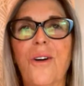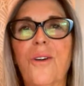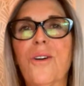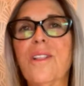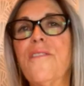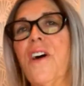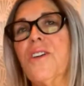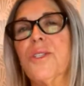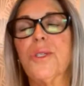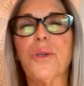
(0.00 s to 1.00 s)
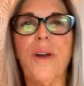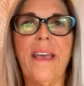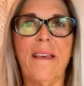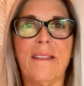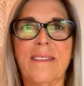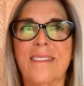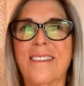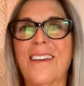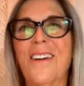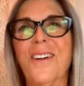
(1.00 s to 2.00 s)
all of our strengths,
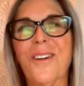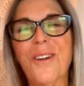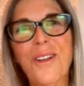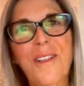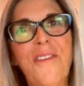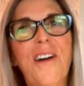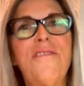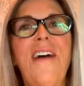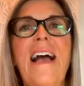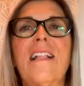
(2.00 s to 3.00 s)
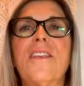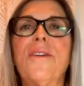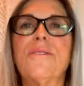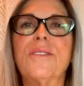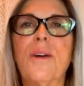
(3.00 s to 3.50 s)
all of our values.